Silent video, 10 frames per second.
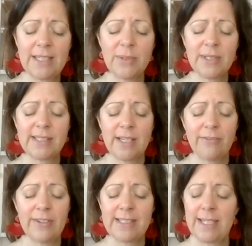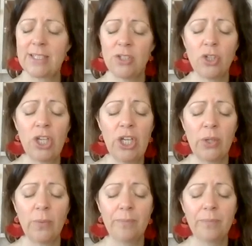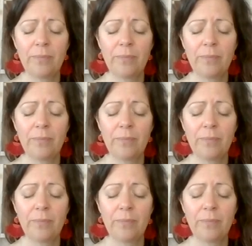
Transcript: to a surface that is not you,